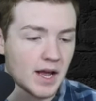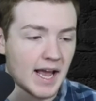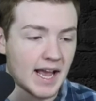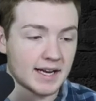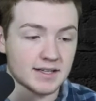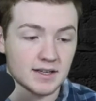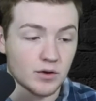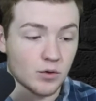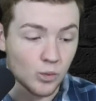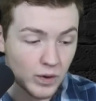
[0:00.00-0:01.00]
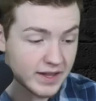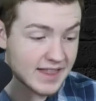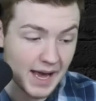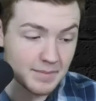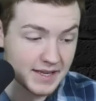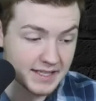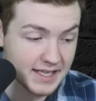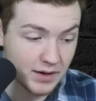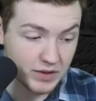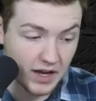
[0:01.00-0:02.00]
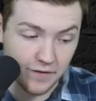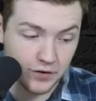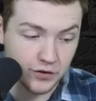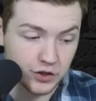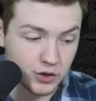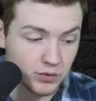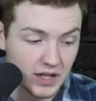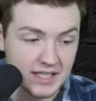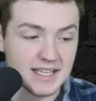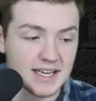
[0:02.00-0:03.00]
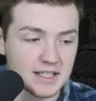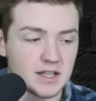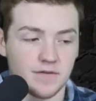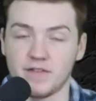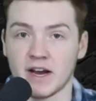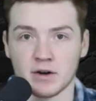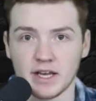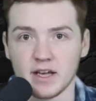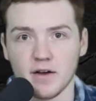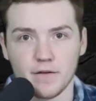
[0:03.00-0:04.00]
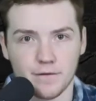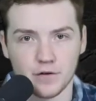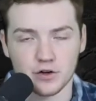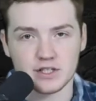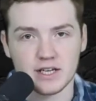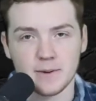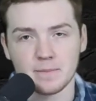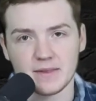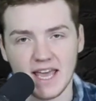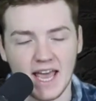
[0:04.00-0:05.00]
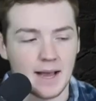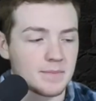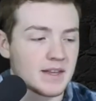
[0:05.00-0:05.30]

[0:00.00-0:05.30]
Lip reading: And with that being said, without further ado, let's get into the very first game.